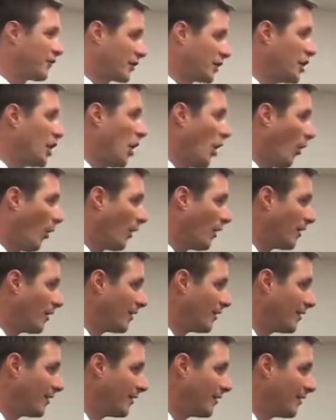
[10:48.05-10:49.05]
for you.
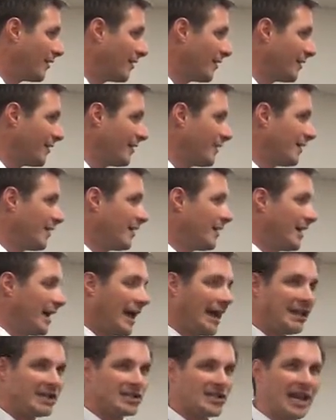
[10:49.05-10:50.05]

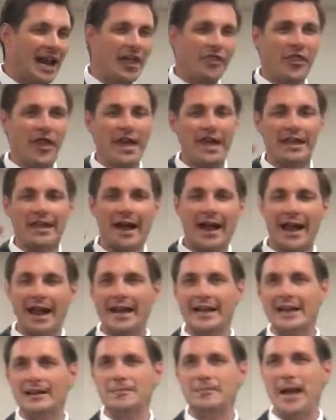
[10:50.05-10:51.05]
And he said, I thank God
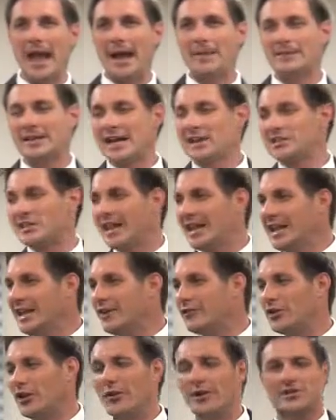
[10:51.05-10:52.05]
I didn't baptize any
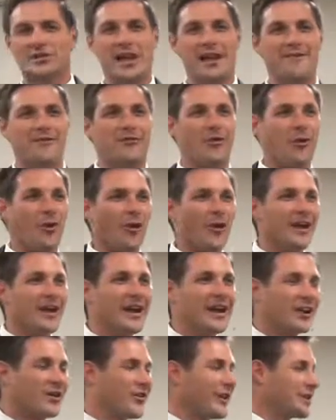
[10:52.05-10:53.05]
of you except for
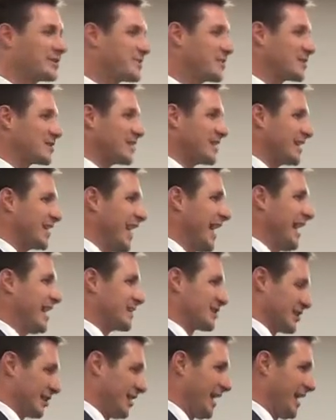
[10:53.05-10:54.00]
Crispus and Gaius.